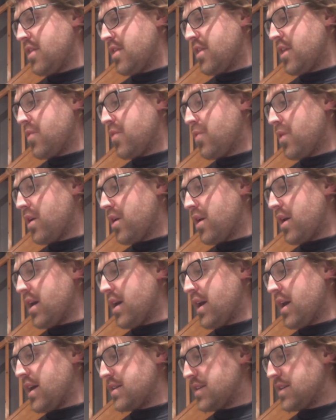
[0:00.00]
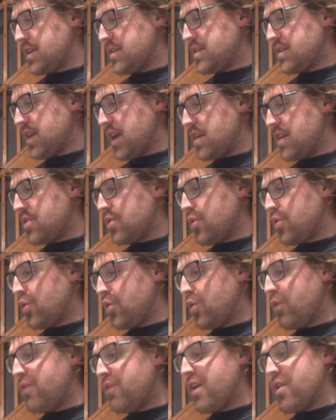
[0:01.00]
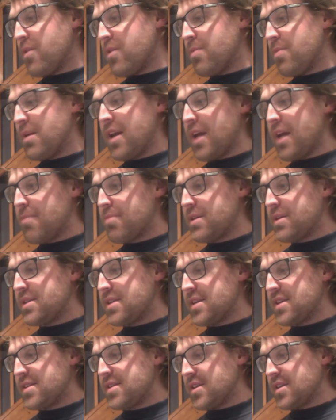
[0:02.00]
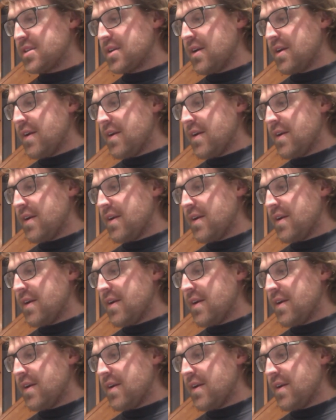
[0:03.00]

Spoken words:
They were, as I said, all very polite princesses.